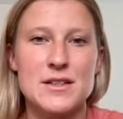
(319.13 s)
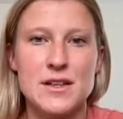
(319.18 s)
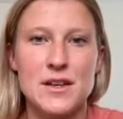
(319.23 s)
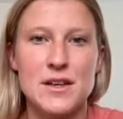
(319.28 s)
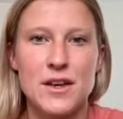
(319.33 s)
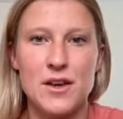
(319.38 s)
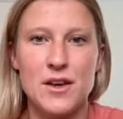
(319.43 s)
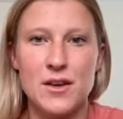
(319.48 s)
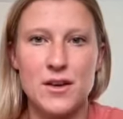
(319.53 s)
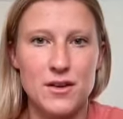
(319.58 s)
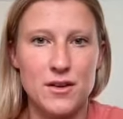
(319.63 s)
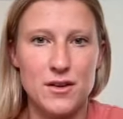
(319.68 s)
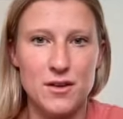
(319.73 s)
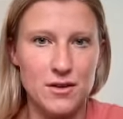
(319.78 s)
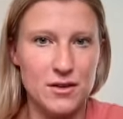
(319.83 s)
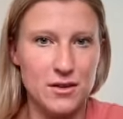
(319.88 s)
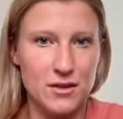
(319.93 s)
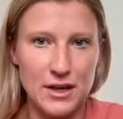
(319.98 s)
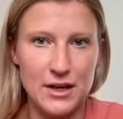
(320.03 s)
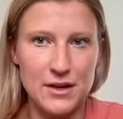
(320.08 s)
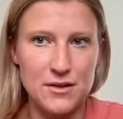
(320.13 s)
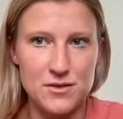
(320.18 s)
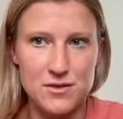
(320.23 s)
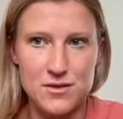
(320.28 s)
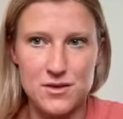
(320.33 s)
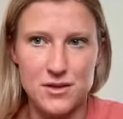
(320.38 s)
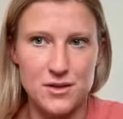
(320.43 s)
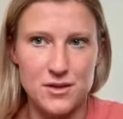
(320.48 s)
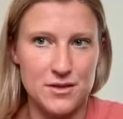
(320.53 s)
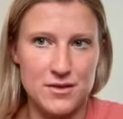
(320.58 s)
like you're allowed
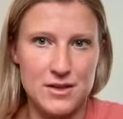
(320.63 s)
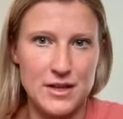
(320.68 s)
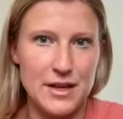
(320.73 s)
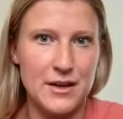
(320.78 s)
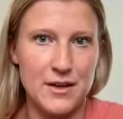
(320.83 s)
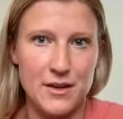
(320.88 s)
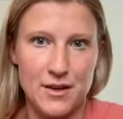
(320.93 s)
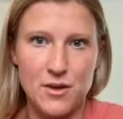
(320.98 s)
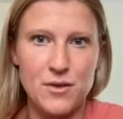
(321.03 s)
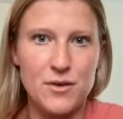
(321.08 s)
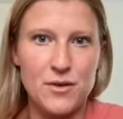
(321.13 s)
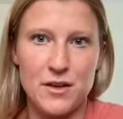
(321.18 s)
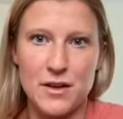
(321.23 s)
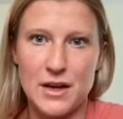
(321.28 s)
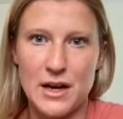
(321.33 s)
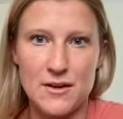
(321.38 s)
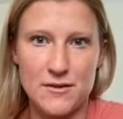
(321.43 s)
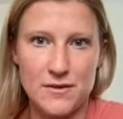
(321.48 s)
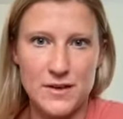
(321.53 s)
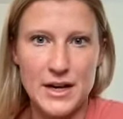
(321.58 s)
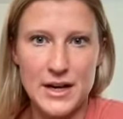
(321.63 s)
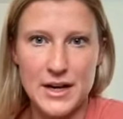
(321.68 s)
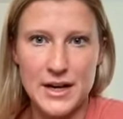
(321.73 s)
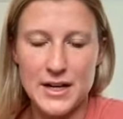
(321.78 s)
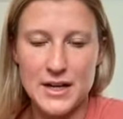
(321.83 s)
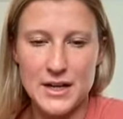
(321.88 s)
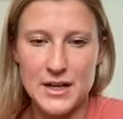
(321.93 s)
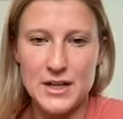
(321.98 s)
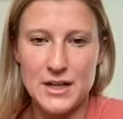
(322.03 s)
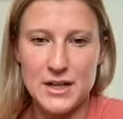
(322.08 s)
to say no to that,
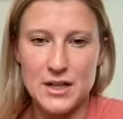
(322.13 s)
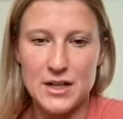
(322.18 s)
right?